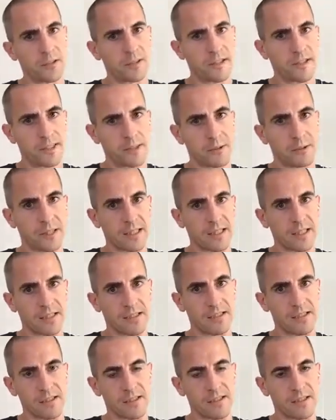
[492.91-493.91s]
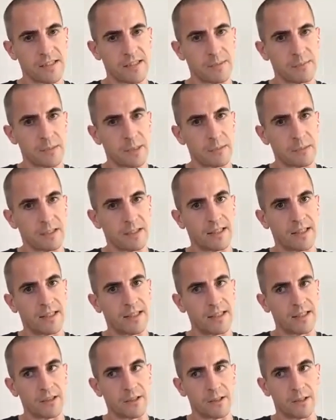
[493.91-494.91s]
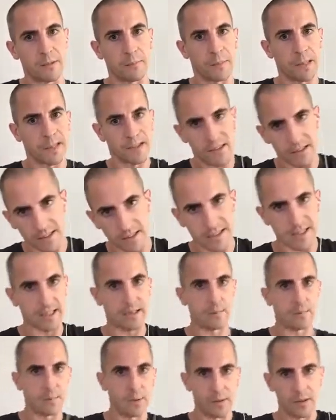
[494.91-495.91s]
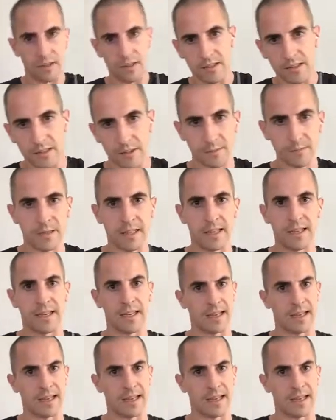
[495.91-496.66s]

things where you sort of see people leaning on the bench and kind of pulling something